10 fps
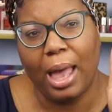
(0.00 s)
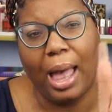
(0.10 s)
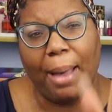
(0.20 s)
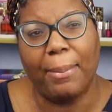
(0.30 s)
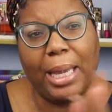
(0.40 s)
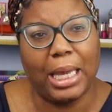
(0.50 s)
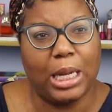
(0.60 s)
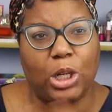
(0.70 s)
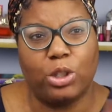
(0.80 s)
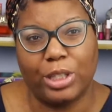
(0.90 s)
I'm making
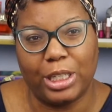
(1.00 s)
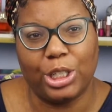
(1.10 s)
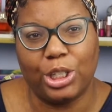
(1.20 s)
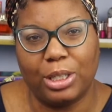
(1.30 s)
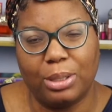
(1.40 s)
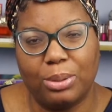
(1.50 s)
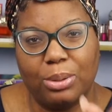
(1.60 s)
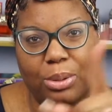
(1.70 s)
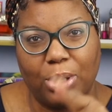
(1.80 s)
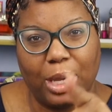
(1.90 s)
it a tradition
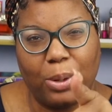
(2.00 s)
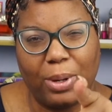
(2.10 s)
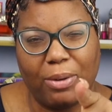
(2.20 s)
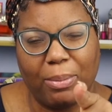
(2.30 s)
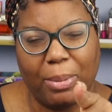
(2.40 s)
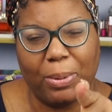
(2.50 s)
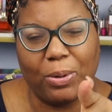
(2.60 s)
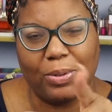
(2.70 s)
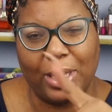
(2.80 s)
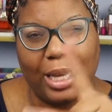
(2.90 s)
to get a wig for my
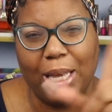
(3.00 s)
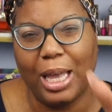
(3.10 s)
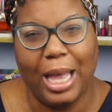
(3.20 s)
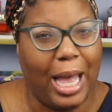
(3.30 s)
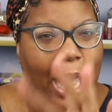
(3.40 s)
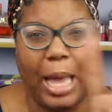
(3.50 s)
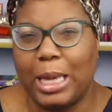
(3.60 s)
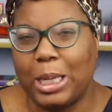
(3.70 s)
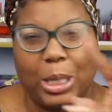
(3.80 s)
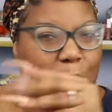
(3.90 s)
birthday
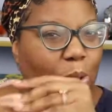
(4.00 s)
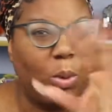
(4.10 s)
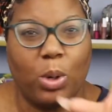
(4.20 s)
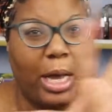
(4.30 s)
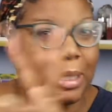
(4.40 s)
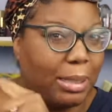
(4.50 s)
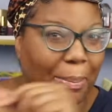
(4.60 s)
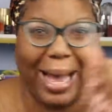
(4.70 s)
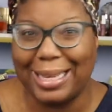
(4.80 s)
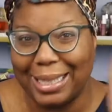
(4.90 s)
and, you know,
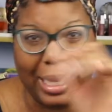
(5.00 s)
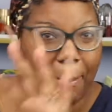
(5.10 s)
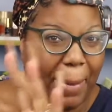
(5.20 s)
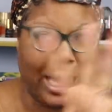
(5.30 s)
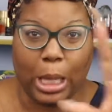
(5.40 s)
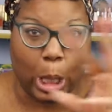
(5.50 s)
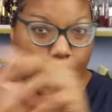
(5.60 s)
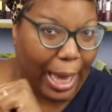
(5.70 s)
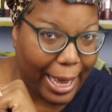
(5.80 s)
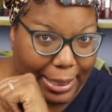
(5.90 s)
customize it and make it look
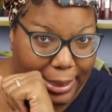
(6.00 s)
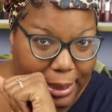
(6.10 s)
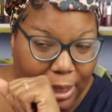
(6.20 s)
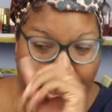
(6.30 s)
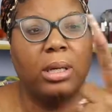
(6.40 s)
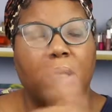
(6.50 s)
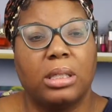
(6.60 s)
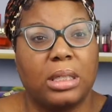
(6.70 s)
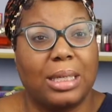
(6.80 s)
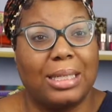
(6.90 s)
nice.
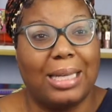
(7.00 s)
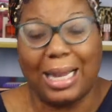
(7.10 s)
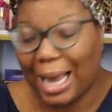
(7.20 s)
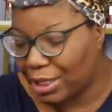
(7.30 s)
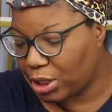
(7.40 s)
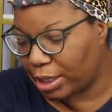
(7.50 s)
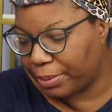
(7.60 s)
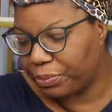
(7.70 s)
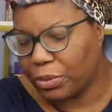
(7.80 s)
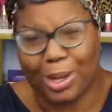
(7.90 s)
Since I did that last
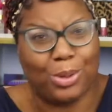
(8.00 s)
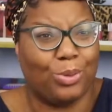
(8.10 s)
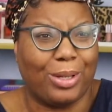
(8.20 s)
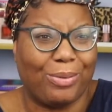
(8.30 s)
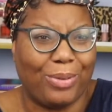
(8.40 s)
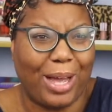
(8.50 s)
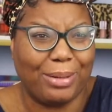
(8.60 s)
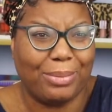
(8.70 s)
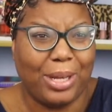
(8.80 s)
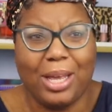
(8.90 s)
year, it was really
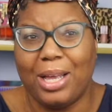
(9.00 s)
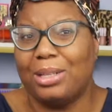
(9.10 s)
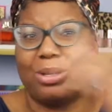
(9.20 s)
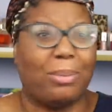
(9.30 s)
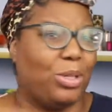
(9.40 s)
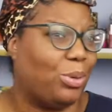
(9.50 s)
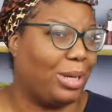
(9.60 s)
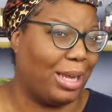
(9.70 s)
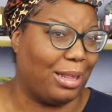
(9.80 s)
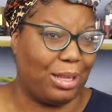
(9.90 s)
fun, so I'm gonna do it
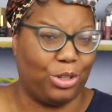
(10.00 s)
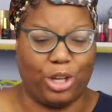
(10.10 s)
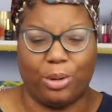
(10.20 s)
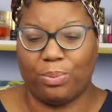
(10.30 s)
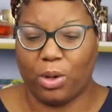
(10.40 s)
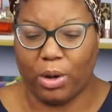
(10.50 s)
again this year.